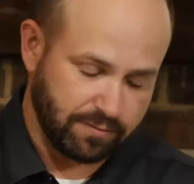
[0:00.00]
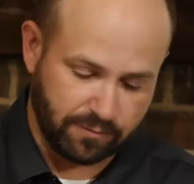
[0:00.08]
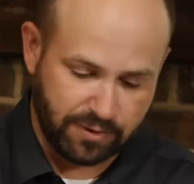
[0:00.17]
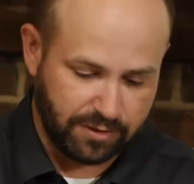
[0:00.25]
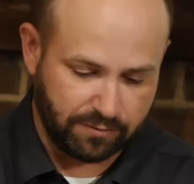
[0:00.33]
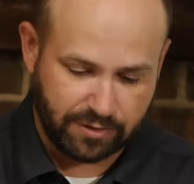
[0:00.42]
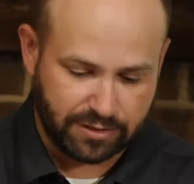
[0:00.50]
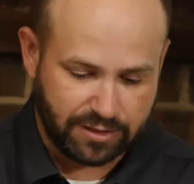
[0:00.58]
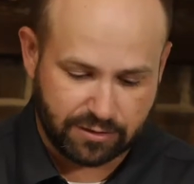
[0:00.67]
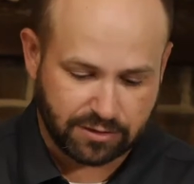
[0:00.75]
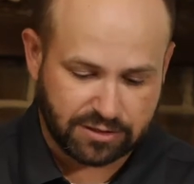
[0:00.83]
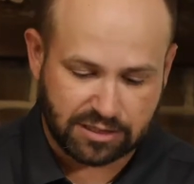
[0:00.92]
We
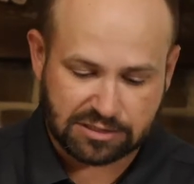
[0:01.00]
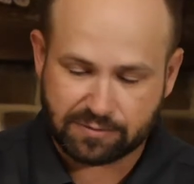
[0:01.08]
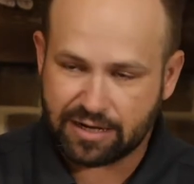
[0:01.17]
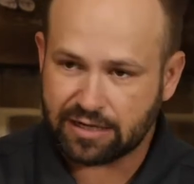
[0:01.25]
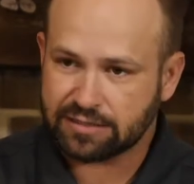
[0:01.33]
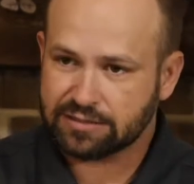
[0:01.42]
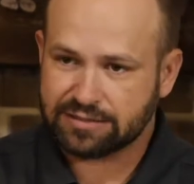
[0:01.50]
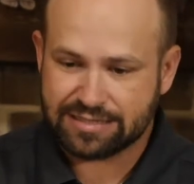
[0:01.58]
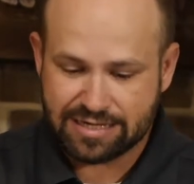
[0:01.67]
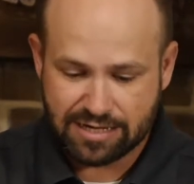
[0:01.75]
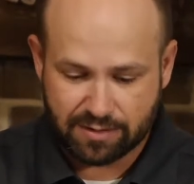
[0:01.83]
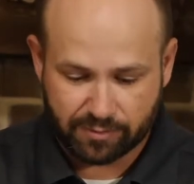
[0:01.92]
did ourselves. We had a
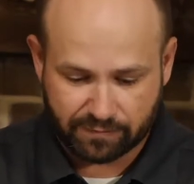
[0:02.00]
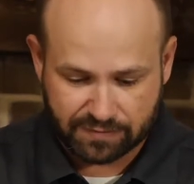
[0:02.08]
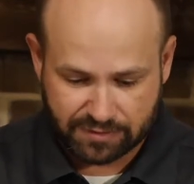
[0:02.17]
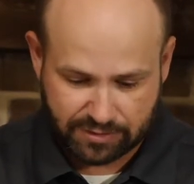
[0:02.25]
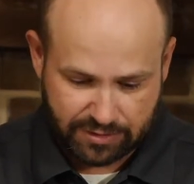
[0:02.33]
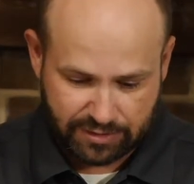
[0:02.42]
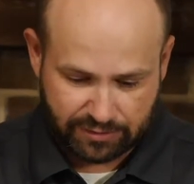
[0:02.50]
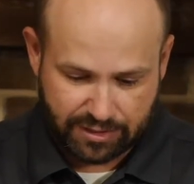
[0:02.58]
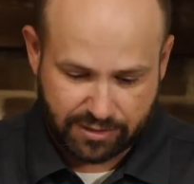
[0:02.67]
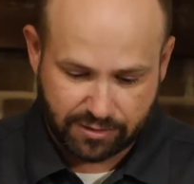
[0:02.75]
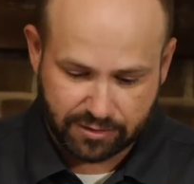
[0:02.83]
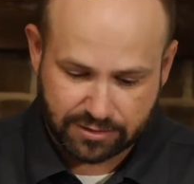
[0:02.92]
team of student
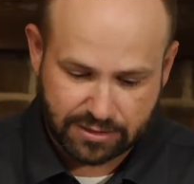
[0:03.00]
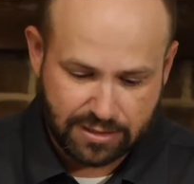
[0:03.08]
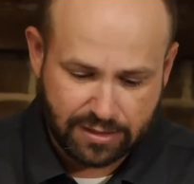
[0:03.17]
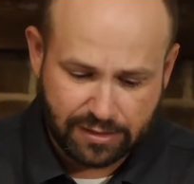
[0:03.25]
leaders.